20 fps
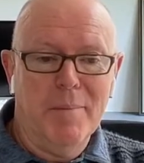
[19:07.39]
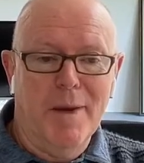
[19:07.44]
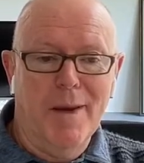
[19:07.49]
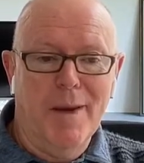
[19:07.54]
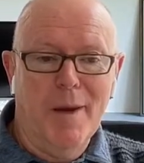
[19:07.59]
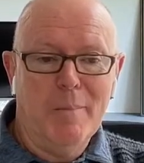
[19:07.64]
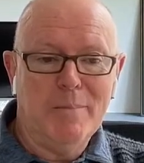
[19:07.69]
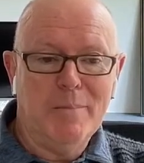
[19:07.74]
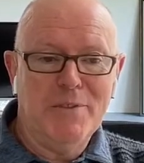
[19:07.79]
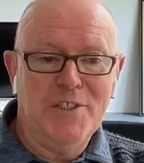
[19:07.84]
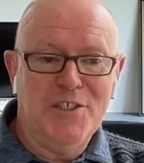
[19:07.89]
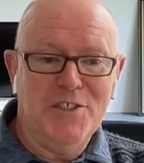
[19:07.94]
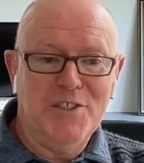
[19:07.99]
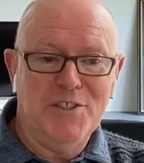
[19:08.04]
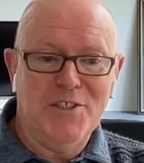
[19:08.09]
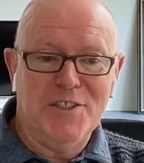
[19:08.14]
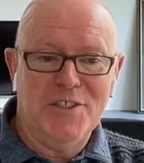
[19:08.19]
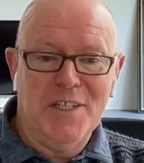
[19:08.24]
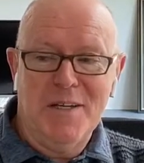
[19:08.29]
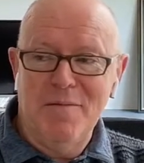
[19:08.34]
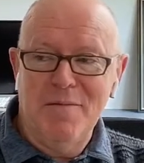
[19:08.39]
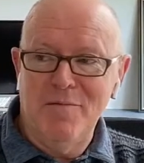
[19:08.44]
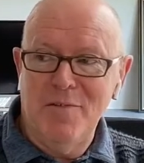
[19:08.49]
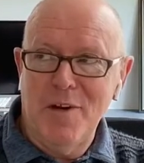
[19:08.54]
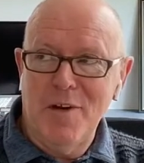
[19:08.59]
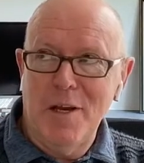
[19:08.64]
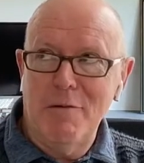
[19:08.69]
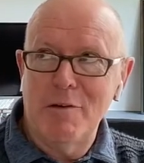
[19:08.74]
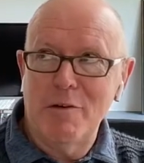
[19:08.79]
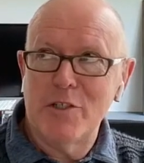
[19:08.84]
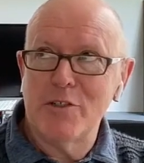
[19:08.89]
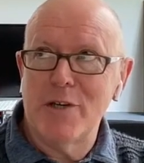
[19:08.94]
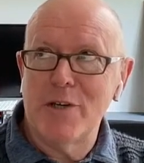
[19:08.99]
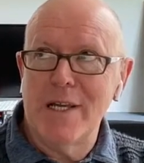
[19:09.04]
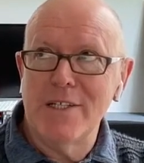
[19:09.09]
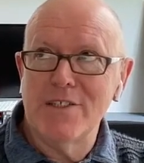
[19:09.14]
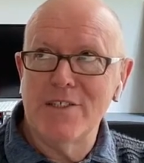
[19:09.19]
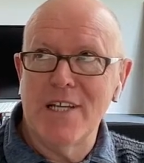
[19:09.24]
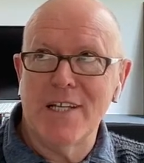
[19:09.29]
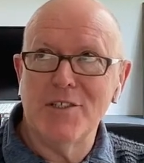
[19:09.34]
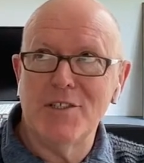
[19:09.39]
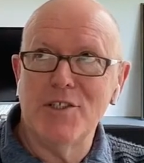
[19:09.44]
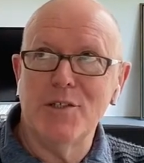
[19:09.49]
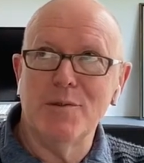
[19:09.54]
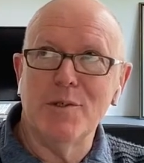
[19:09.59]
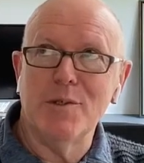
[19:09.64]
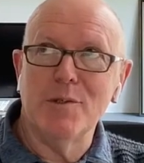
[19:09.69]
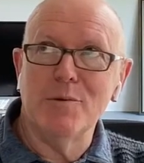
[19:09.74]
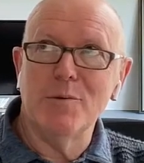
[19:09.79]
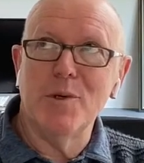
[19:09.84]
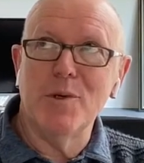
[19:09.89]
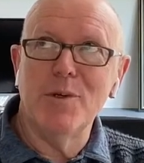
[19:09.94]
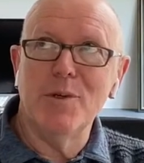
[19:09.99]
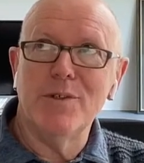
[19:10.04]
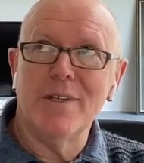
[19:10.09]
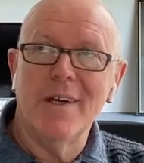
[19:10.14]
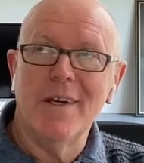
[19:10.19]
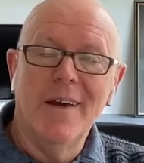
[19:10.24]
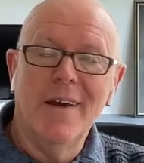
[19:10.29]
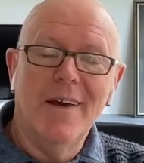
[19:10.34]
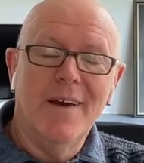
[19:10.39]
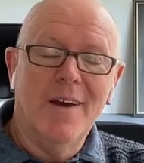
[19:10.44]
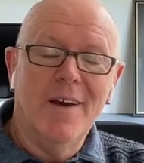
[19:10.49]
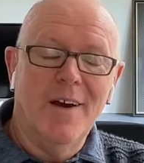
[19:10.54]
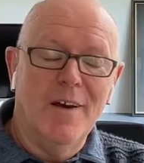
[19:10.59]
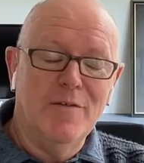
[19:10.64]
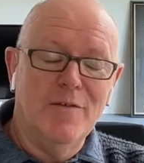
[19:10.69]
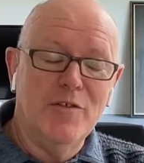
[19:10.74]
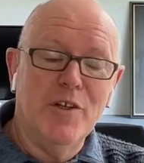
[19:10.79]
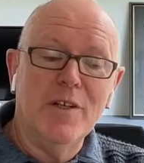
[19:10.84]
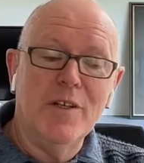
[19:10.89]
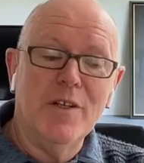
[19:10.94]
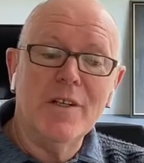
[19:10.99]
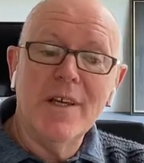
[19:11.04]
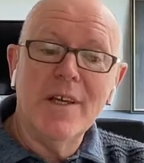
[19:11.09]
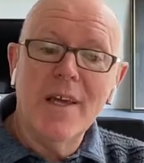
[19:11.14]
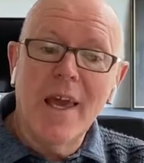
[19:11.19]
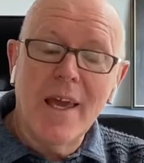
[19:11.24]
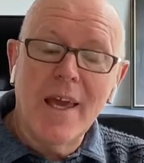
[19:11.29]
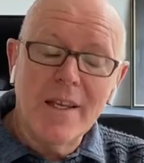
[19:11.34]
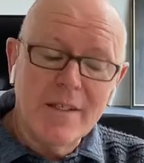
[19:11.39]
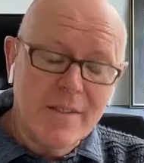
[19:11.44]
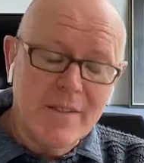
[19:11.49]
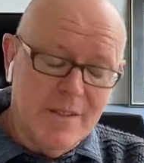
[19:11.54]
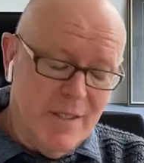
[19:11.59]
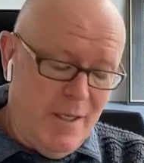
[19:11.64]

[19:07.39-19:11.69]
biopsies um, via a transarterial route. I've certainly had.